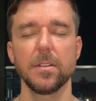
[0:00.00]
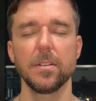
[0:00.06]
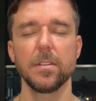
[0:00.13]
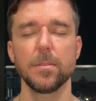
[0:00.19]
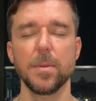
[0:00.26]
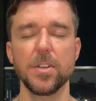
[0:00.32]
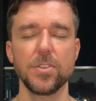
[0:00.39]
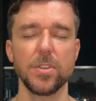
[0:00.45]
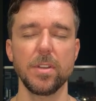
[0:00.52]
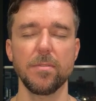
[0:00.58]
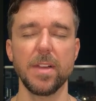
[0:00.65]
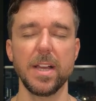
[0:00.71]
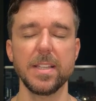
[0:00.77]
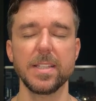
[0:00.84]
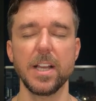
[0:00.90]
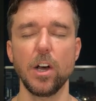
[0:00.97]
especially if
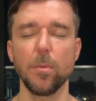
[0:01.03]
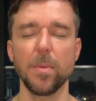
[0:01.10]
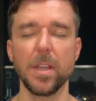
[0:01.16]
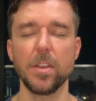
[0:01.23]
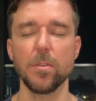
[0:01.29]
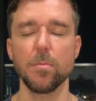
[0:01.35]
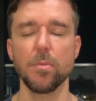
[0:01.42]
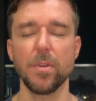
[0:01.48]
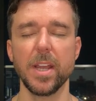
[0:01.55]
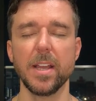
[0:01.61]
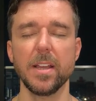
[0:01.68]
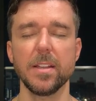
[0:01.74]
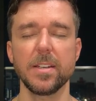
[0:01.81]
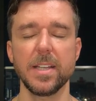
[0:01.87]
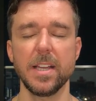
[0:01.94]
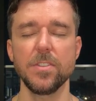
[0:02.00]
that's helping you bring
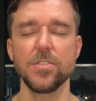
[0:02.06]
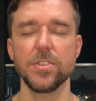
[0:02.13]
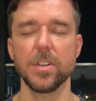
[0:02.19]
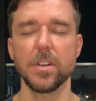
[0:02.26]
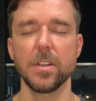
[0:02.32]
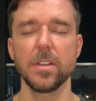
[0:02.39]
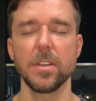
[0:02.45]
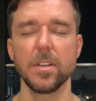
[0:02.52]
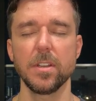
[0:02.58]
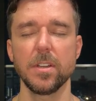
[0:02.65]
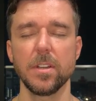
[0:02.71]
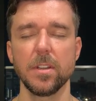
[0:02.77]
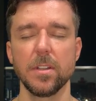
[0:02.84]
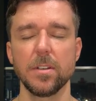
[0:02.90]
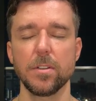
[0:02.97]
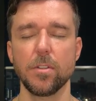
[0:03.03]
attention
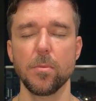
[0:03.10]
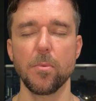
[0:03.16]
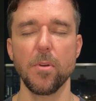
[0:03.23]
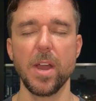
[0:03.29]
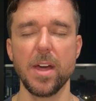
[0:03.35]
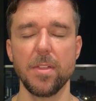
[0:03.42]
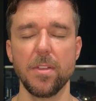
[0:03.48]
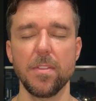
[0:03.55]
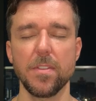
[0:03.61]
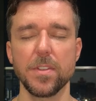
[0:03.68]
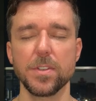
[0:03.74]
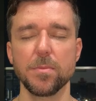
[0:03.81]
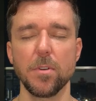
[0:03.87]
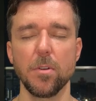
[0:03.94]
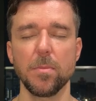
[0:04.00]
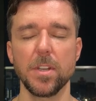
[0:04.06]
to the breath in this
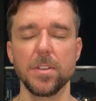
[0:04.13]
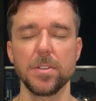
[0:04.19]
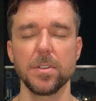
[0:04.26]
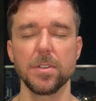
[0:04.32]
moment.